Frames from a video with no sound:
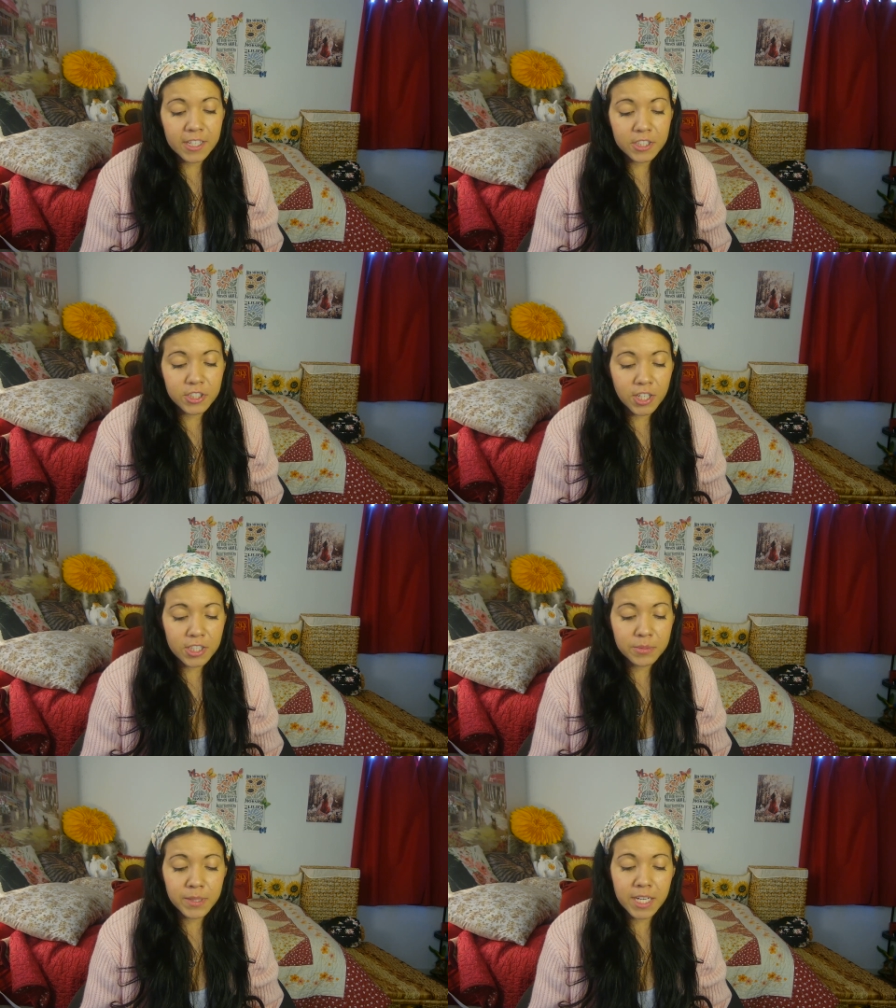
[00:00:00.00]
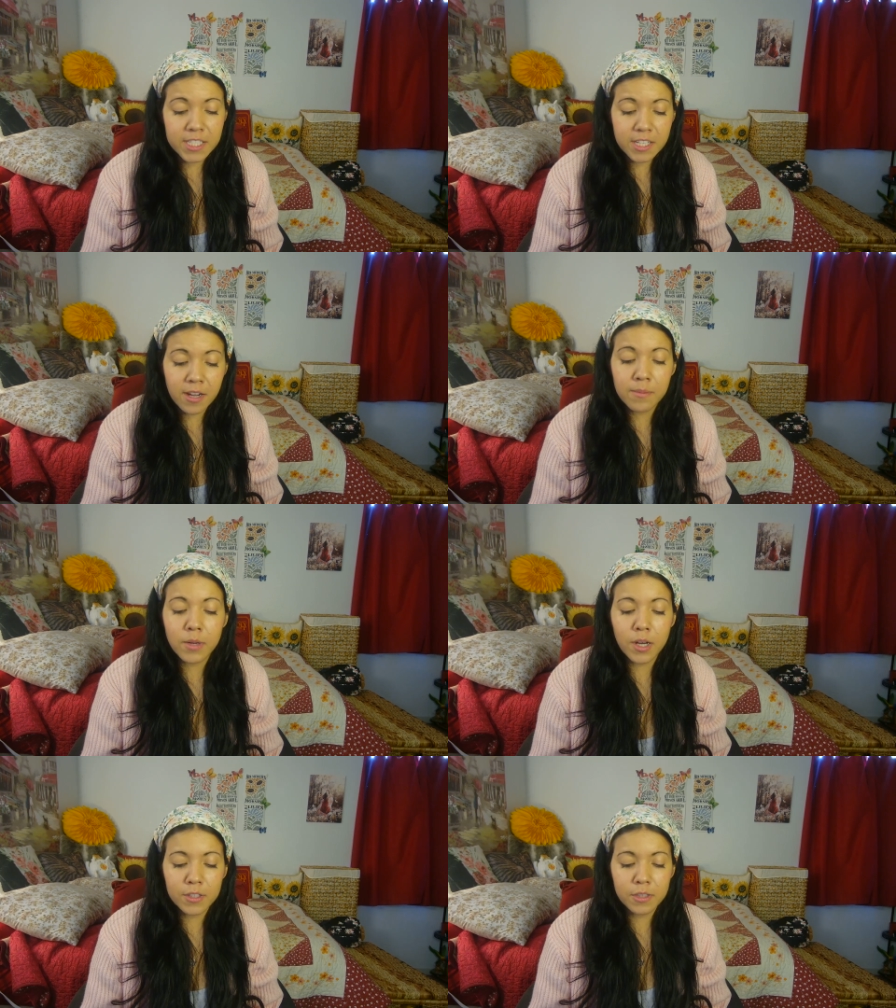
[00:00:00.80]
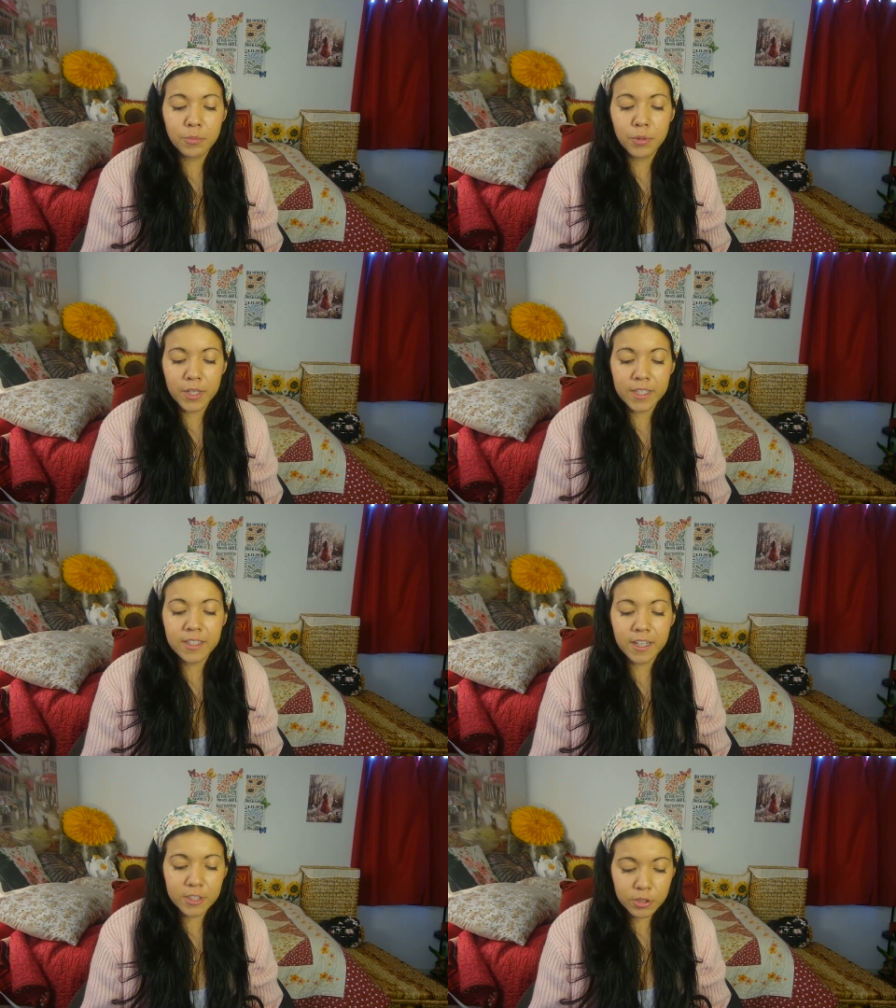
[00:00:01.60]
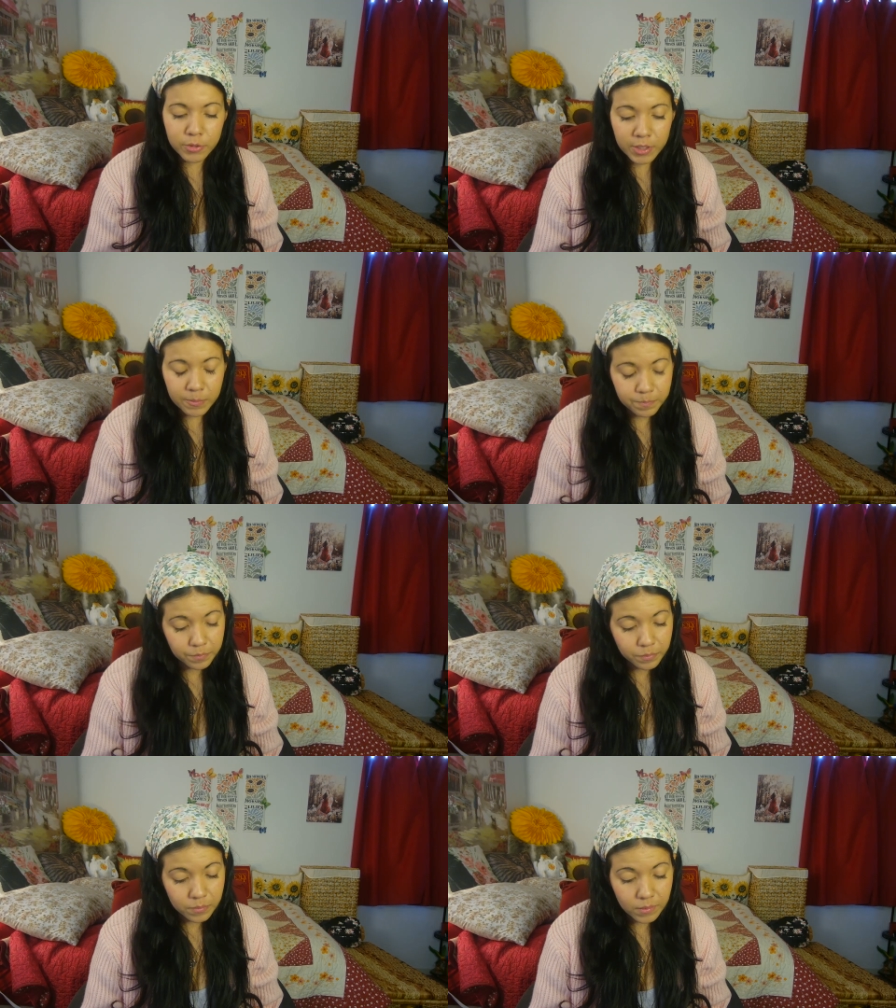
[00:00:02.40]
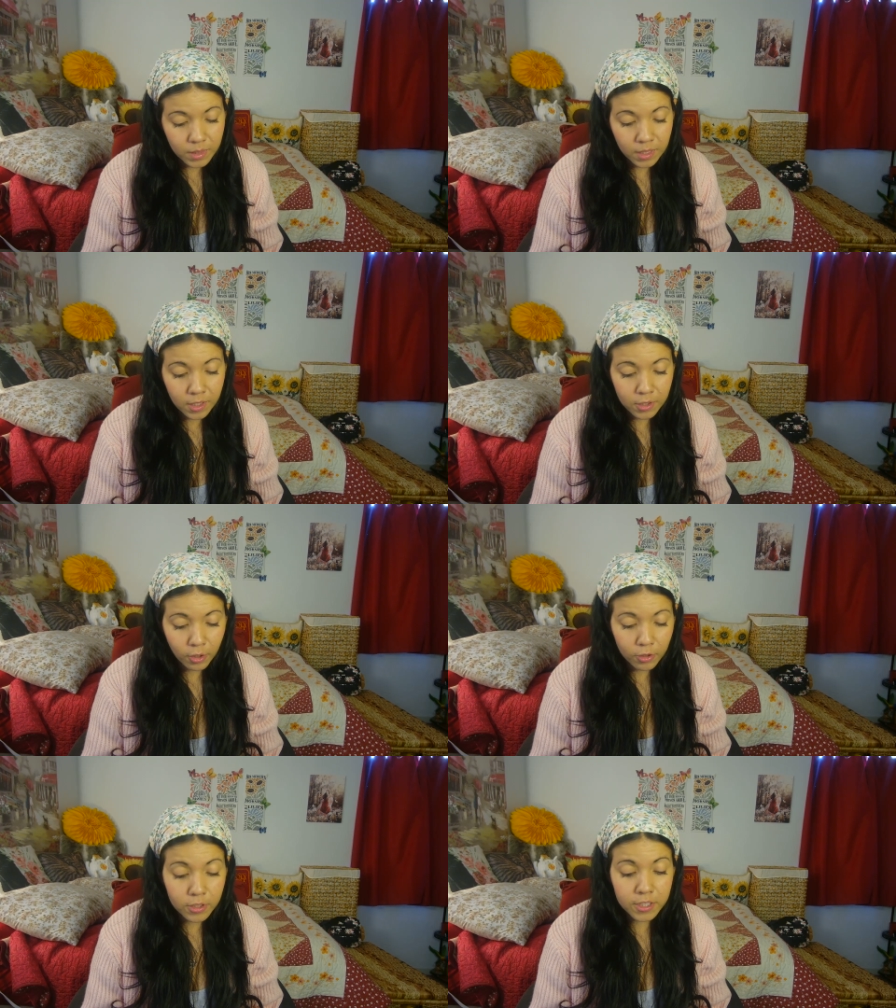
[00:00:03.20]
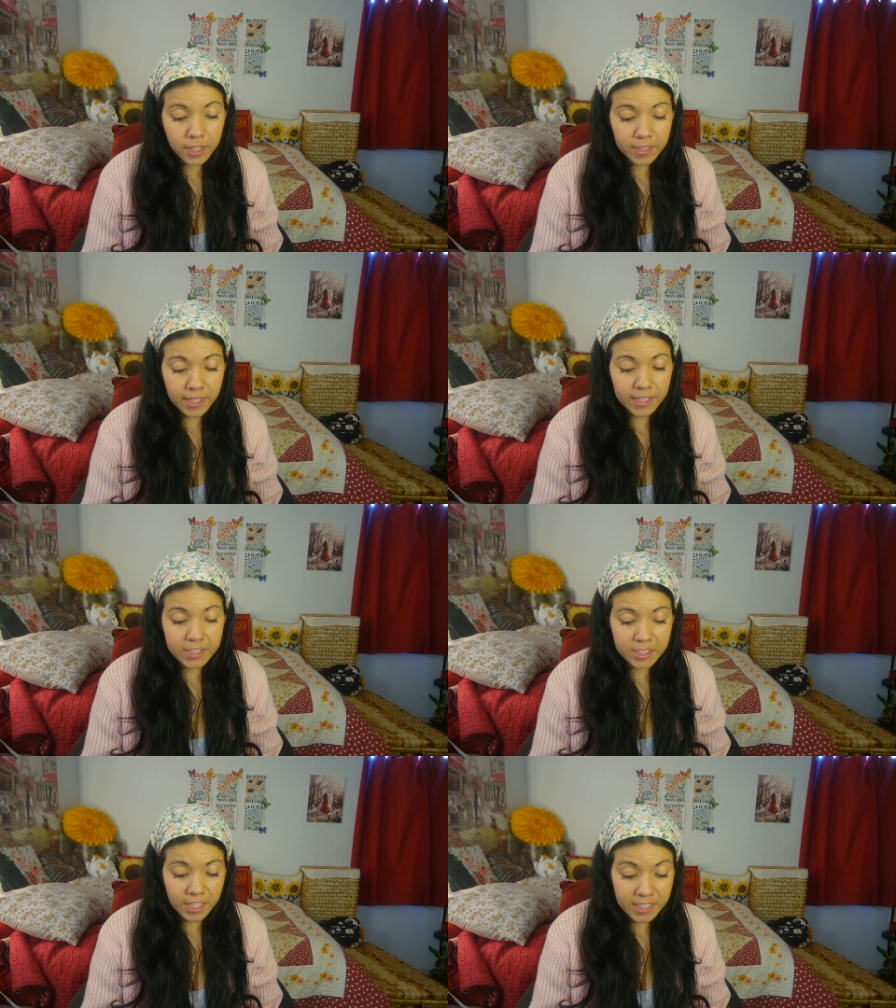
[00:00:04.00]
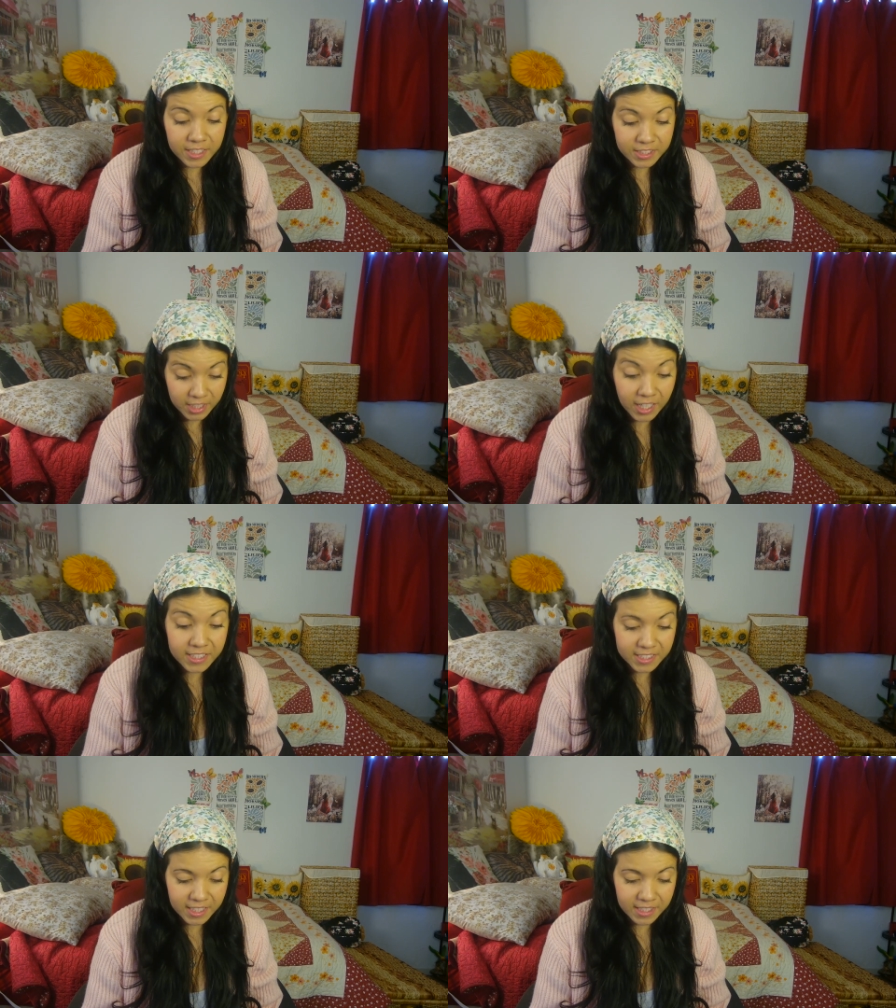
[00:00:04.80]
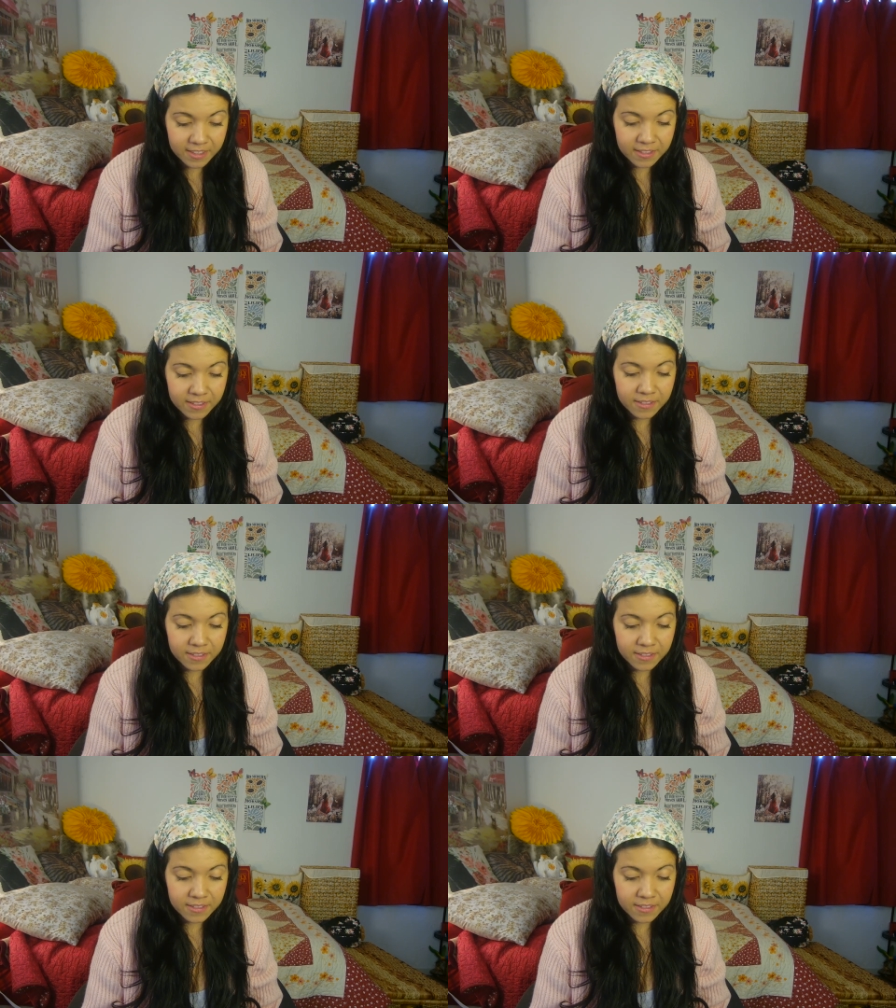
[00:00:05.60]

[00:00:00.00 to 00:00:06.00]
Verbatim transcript: and judgment has come on the plain country, on Holanon and Jah- Jahaza,